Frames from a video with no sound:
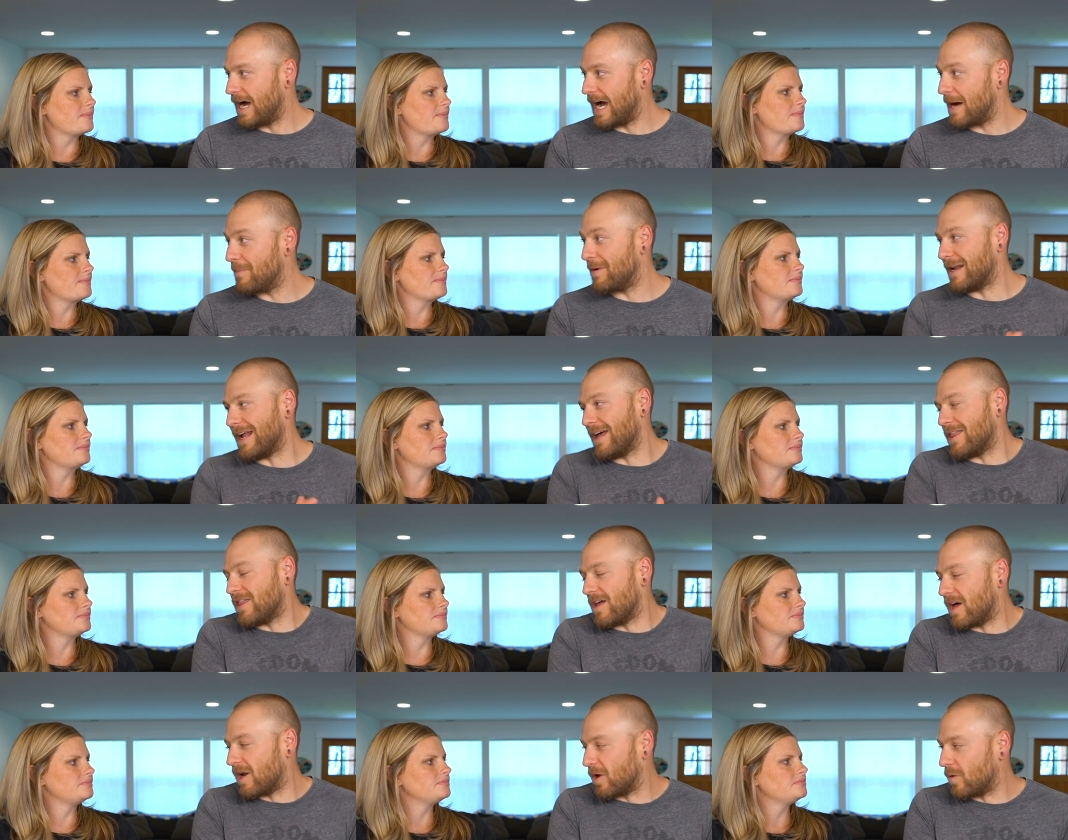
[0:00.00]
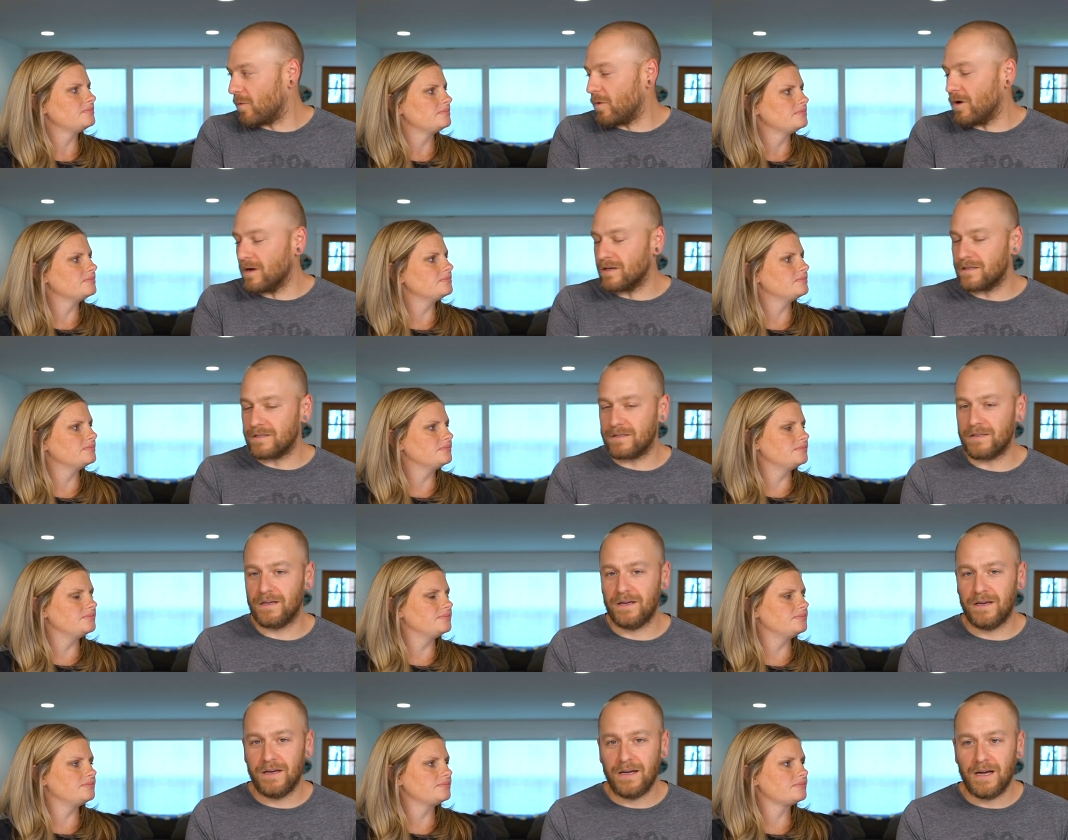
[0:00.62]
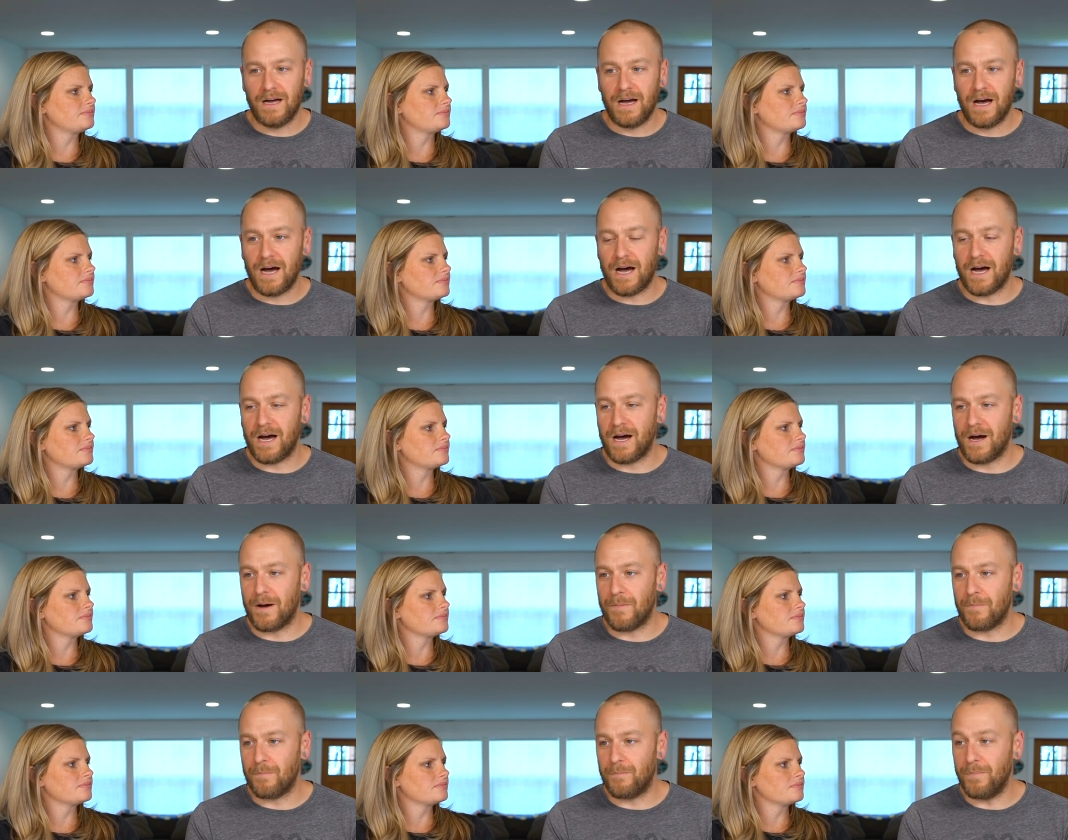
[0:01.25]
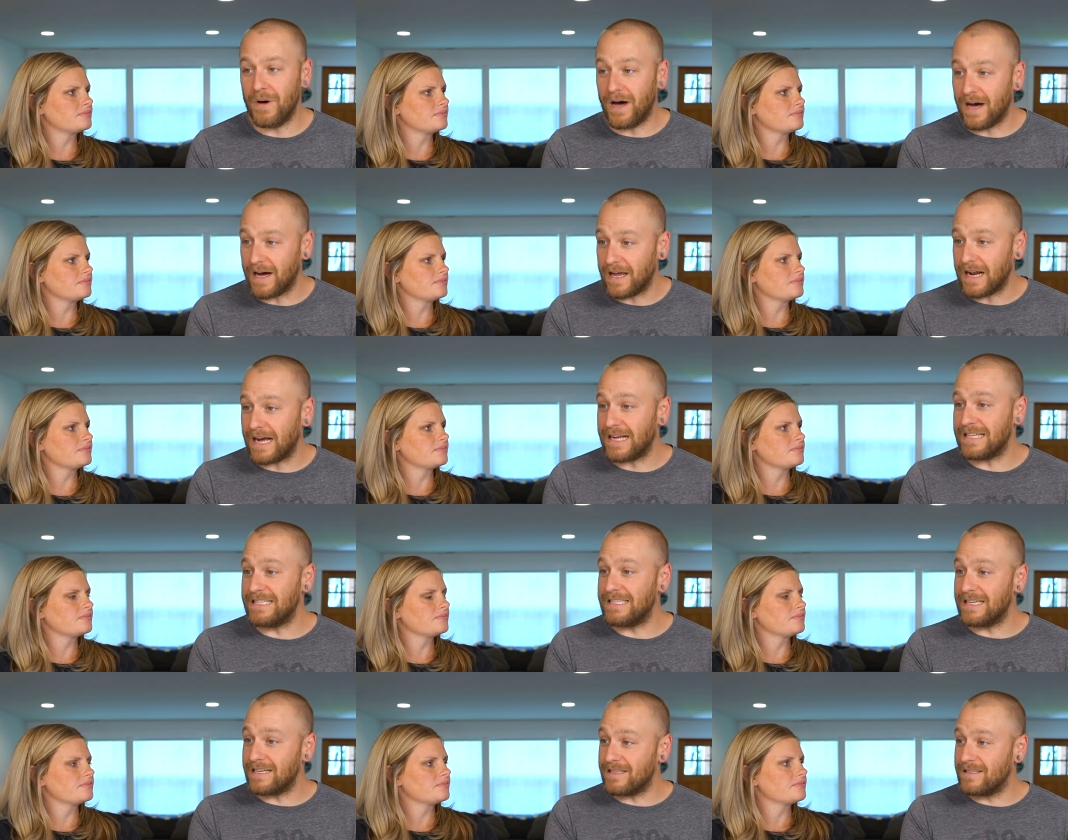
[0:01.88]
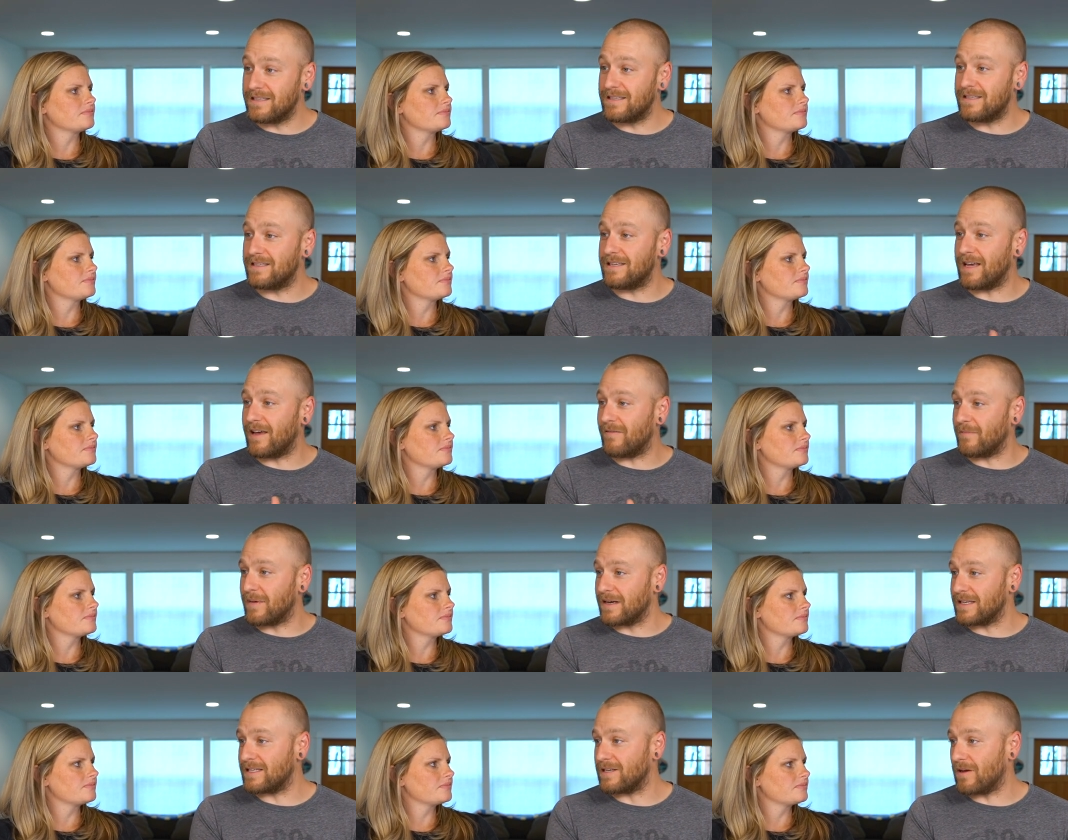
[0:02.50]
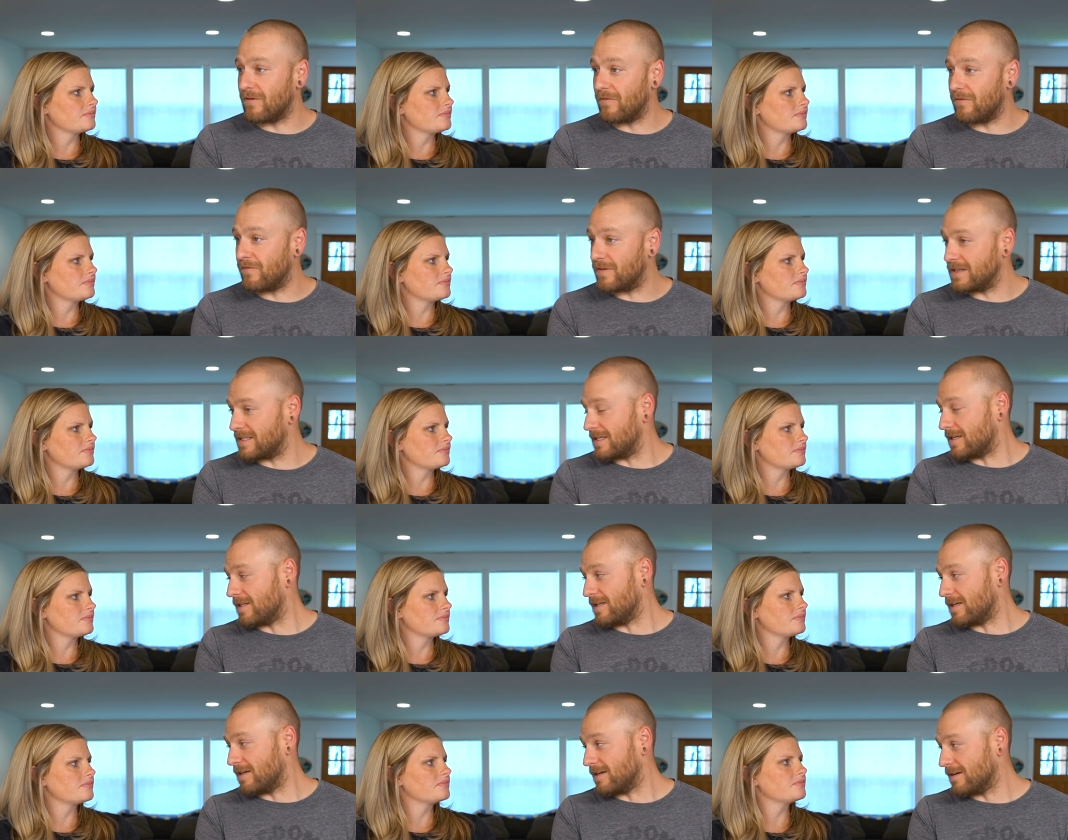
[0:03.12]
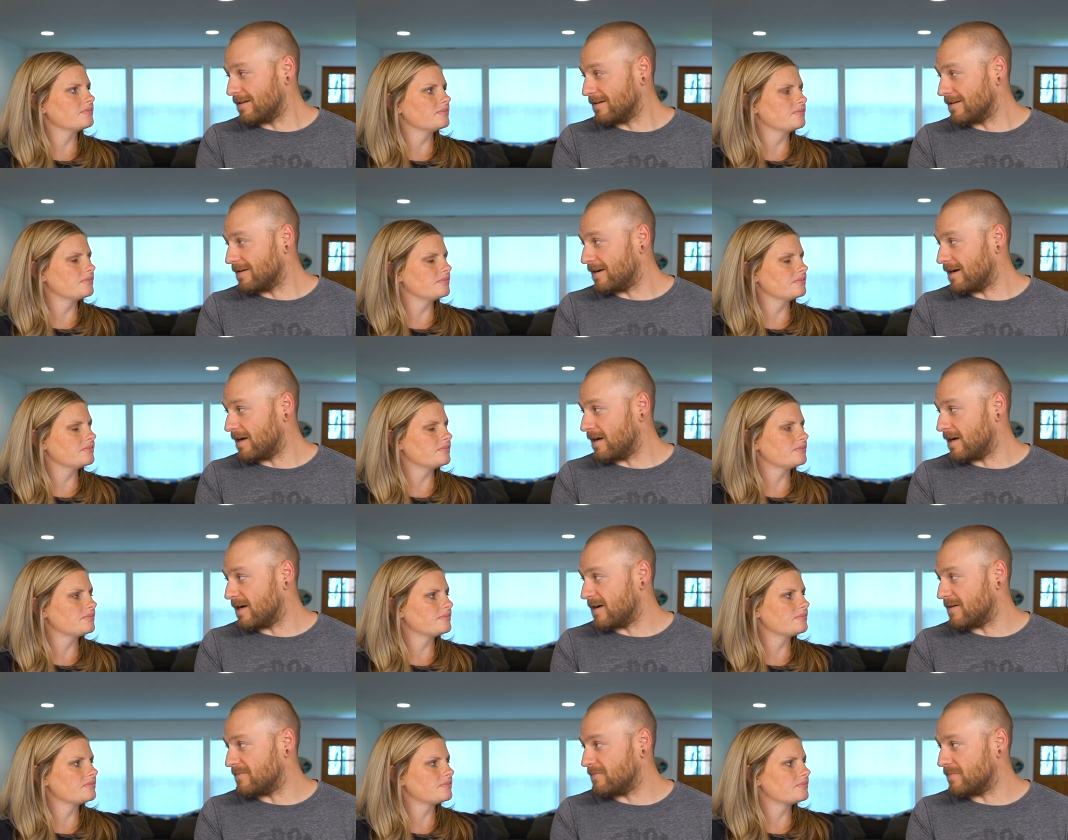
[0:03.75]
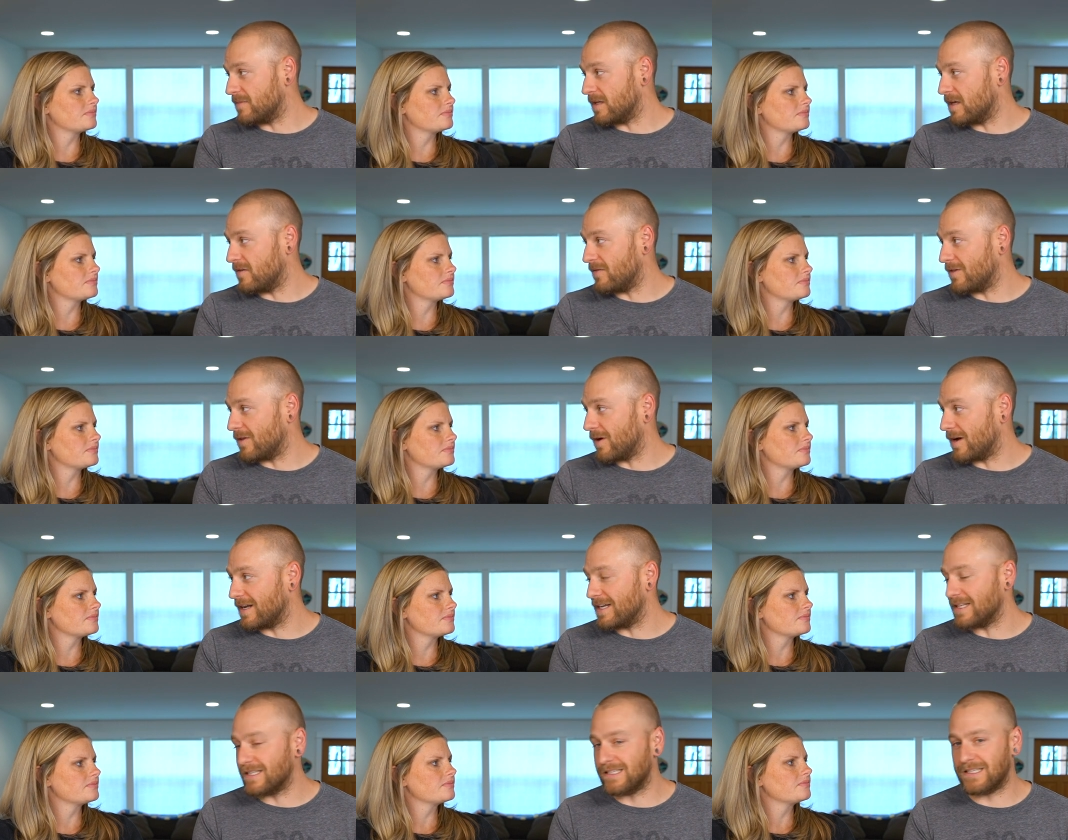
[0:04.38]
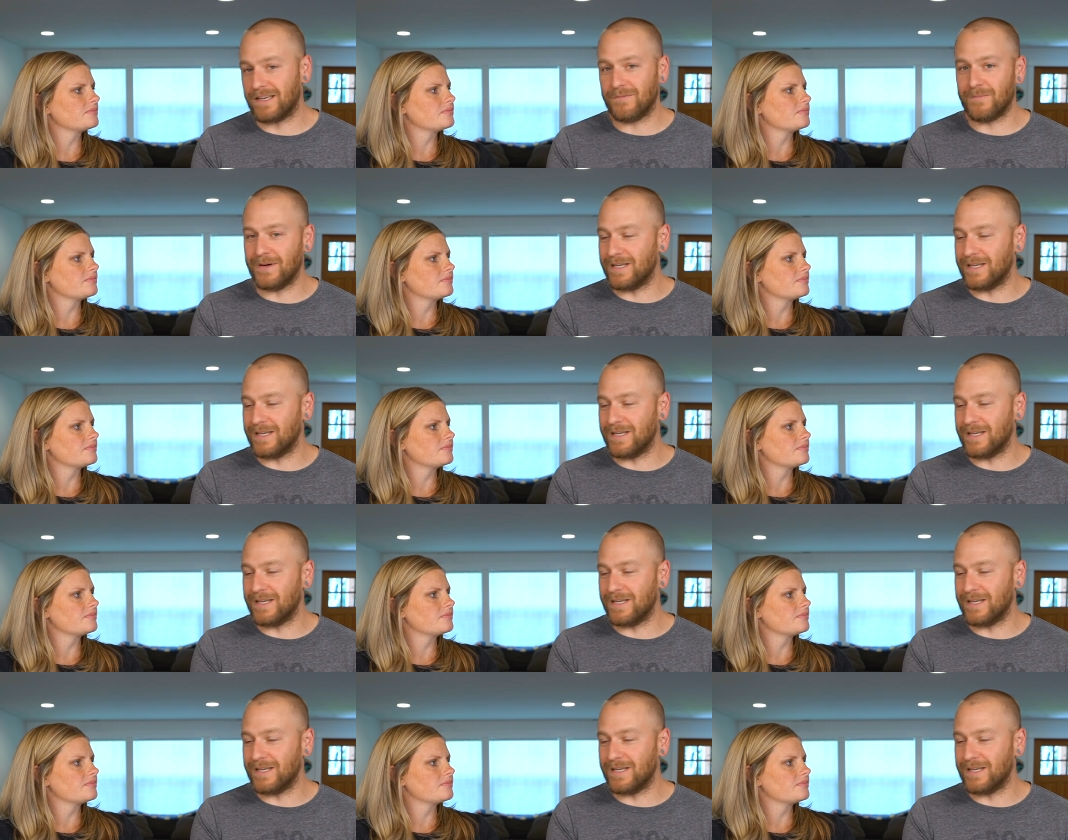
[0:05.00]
Speaker 1: I, uh, but I thought it was. Mm-hmm. Um, but I did save myself physically, mm-hmm. um, even though I didn't save